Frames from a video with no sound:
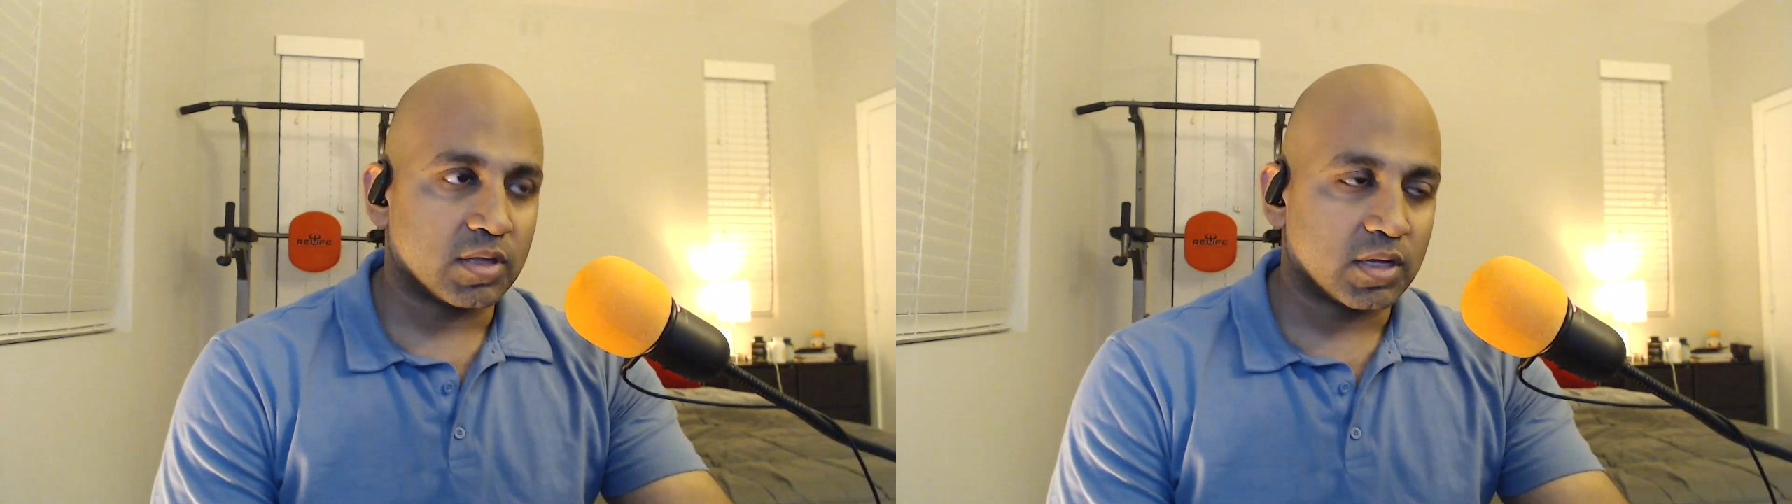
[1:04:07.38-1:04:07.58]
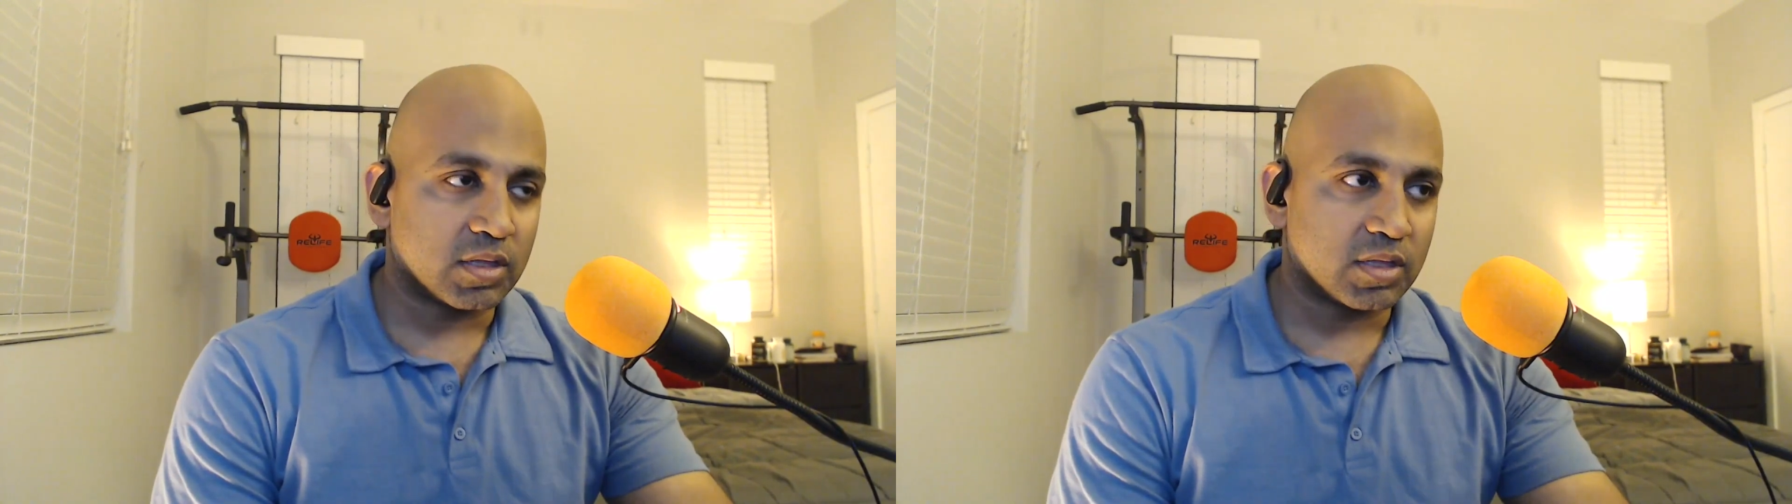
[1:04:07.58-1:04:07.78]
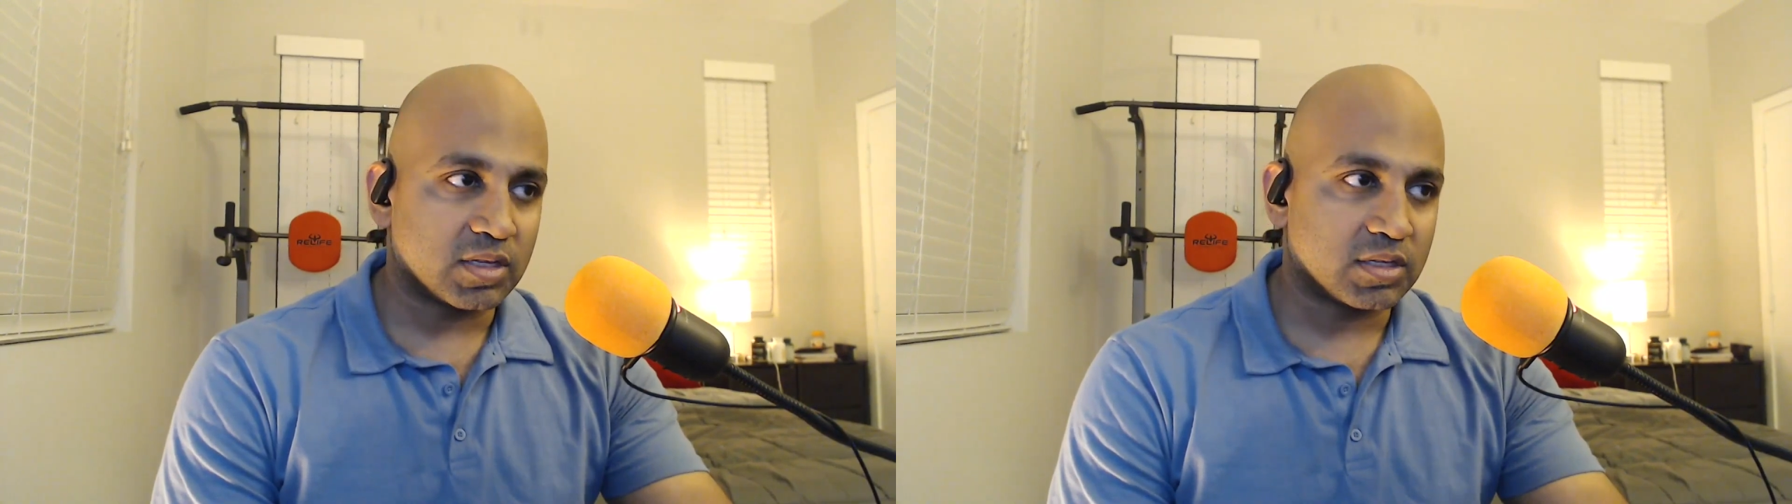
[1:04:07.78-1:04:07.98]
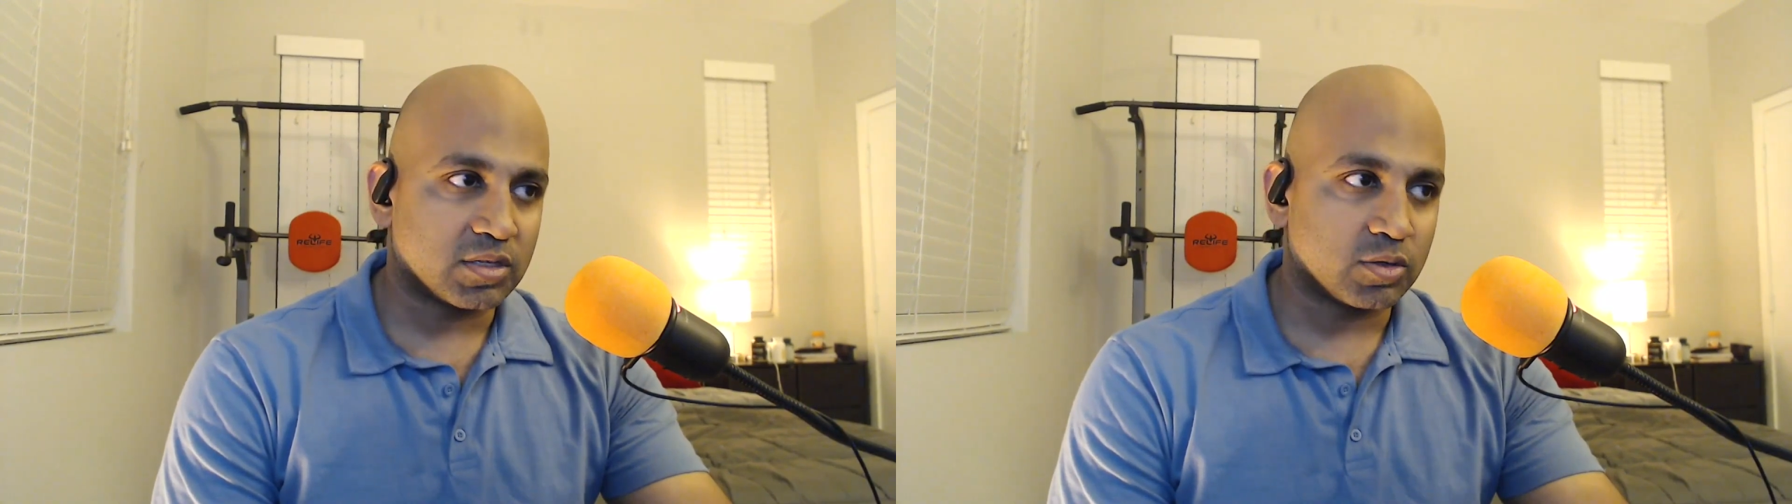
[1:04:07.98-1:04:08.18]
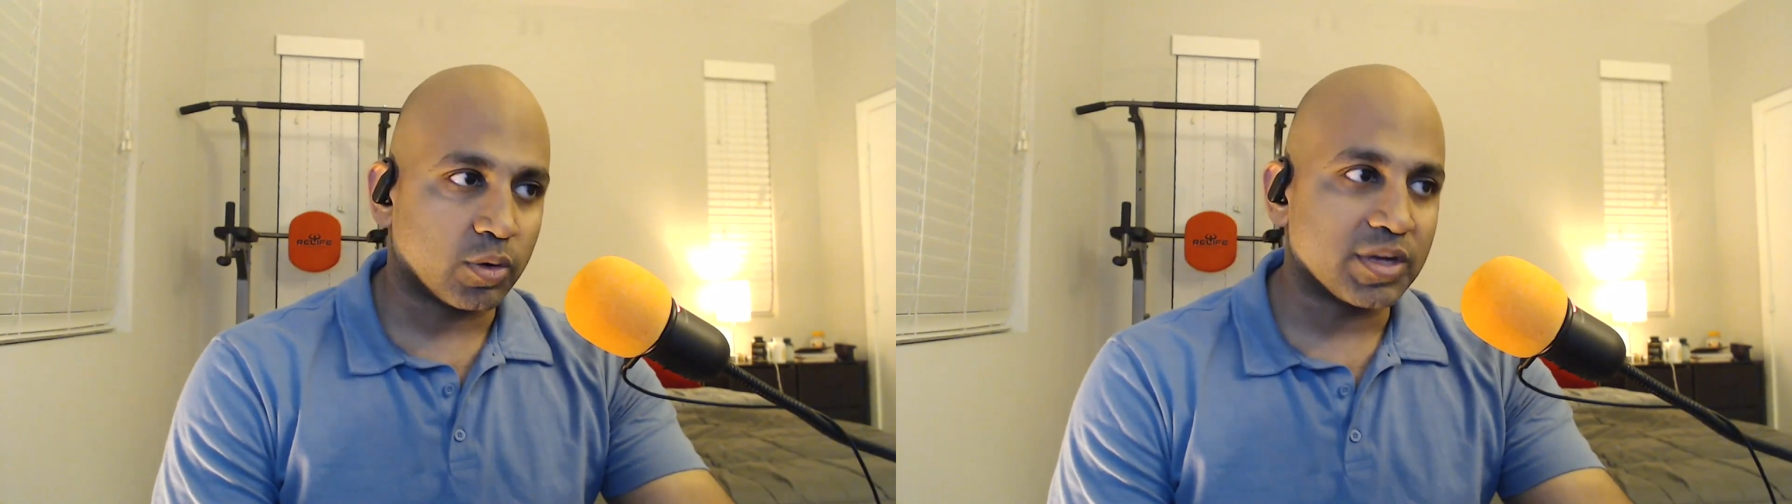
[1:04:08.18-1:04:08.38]
this
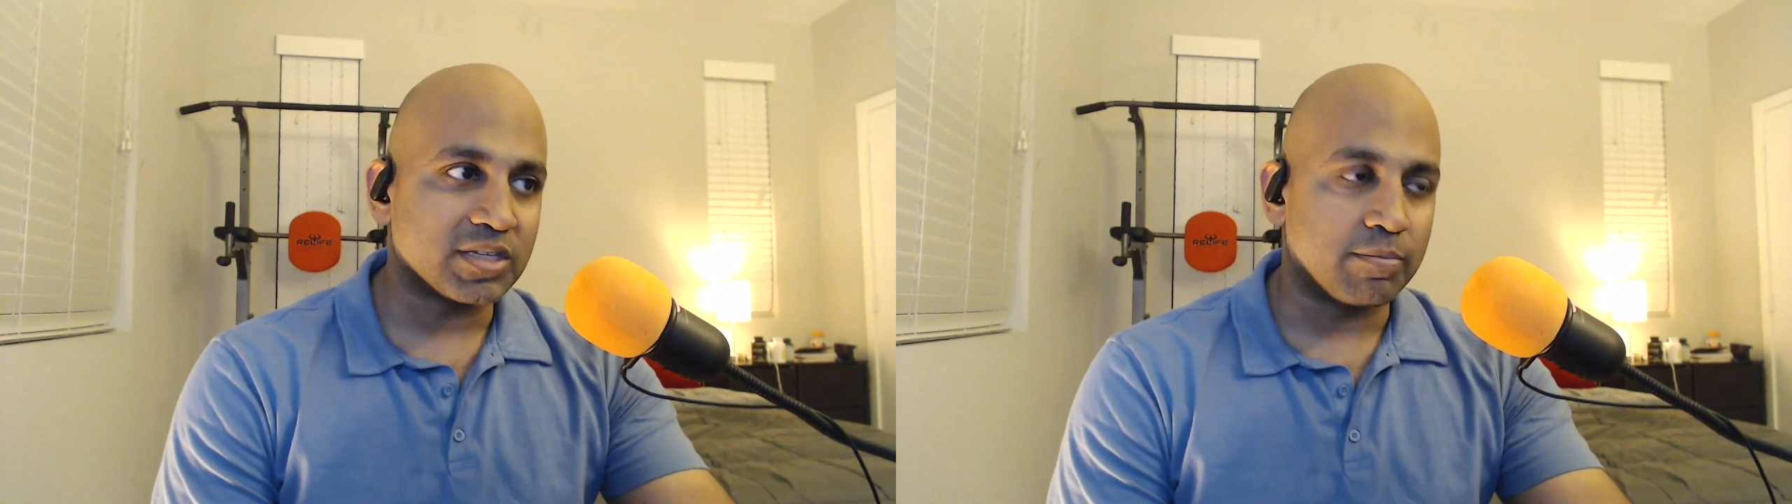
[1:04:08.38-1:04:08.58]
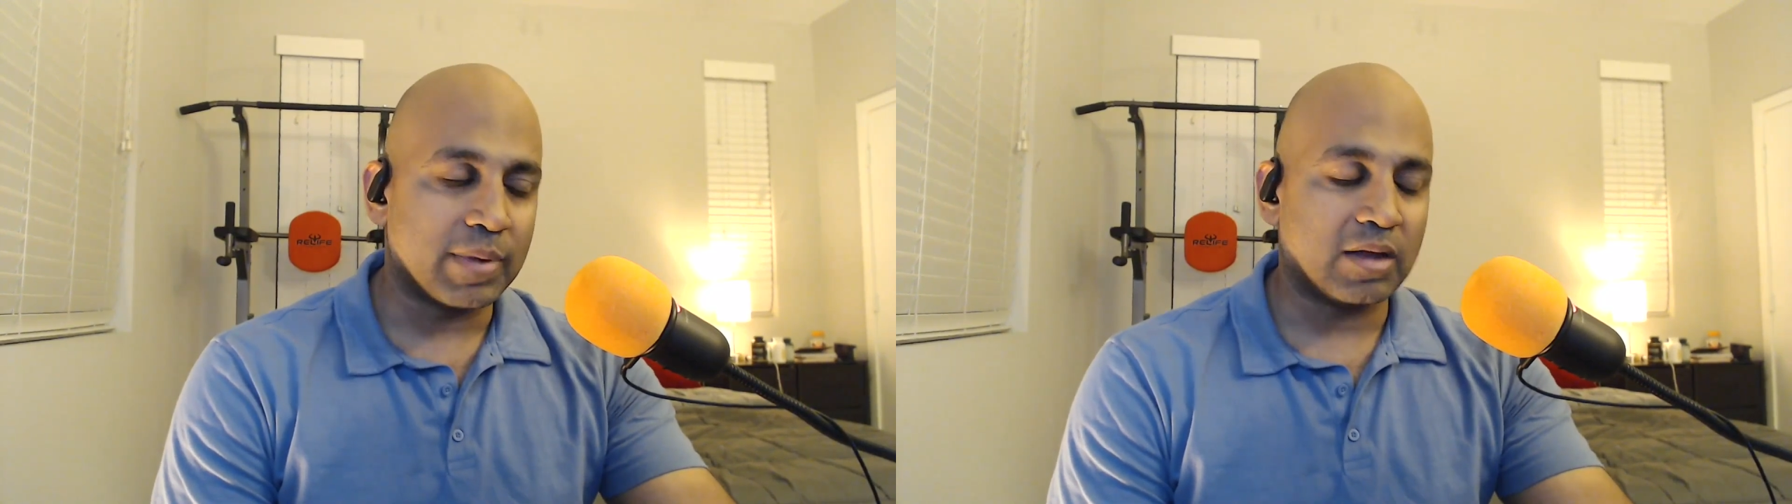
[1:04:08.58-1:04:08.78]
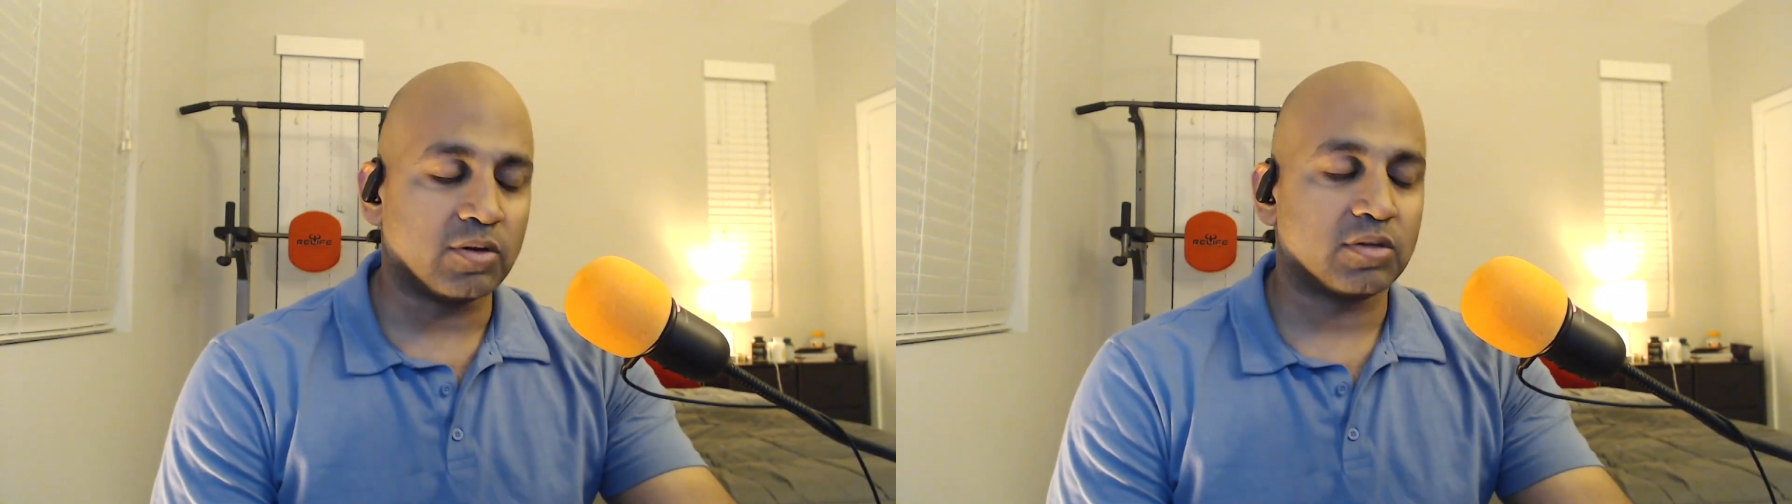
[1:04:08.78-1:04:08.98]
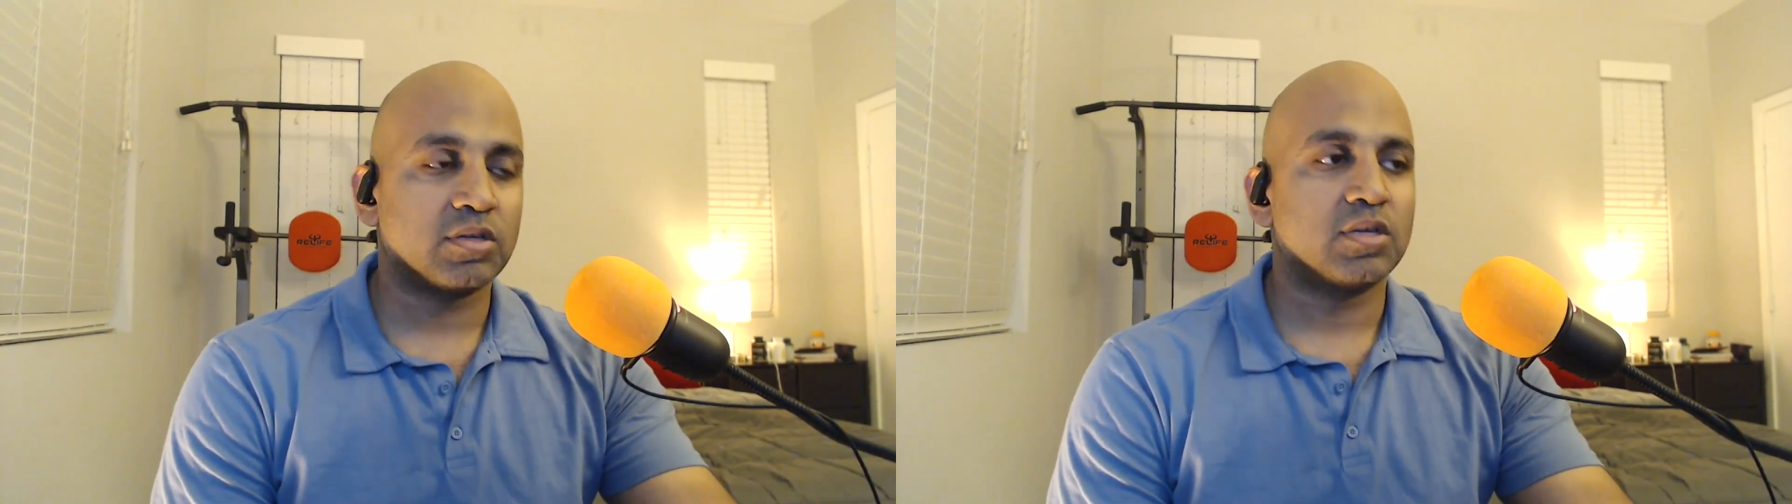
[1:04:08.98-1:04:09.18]
story is about